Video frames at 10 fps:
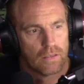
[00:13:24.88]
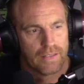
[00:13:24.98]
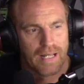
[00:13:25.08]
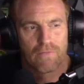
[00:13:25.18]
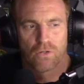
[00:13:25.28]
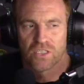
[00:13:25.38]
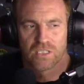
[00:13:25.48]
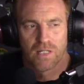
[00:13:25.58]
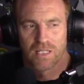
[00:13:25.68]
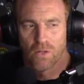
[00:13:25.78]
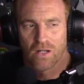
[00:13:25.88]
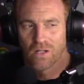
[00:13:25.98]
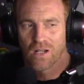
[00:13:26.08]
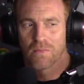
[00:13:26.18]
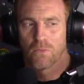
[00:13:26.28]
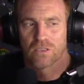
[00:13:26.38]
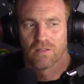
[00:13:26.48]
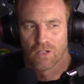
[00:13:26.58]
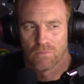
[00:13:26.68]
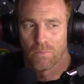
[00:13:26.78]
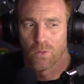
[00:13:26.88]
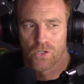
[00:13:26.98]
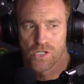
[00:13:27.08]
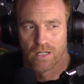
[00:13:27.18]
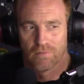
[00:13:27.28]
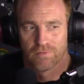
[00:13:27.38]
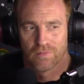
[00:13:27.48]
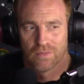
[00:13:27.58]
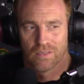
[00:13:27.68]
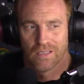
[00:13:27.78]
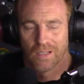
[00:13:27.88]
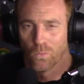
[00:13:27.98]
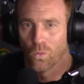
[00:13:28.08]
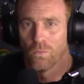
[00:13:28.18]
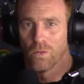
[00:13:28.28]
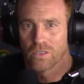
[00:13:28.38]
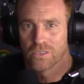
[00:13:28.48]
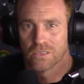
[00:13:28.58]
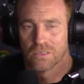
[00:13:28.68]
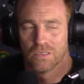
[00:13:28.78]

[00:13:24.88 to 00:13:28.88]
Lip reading: I have got some other, but a lot of the books I've got on my bookshelf are like war books,